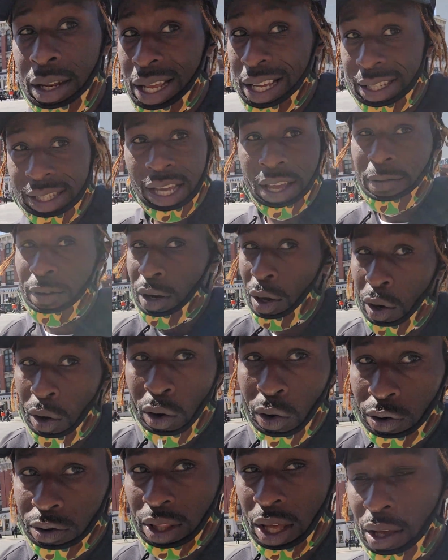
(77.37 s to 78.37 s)
That's not even the
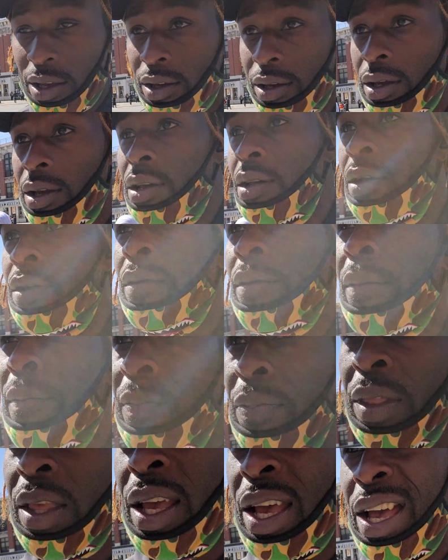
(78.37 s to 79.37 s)
whole thing.
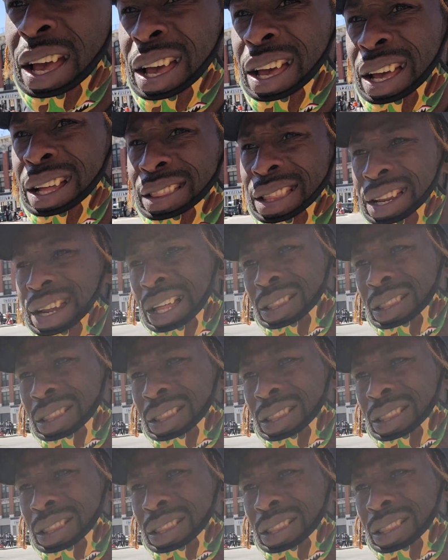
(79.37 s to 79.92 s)
And then I